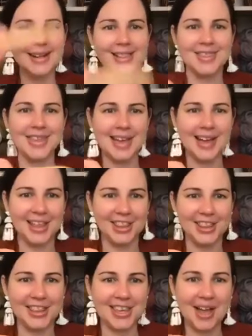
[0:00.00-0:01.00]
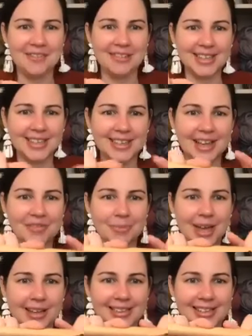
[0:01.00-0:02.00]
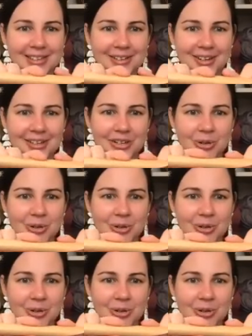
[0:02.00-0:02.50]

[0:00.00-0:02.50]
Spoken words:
The other thing I really love about these crochet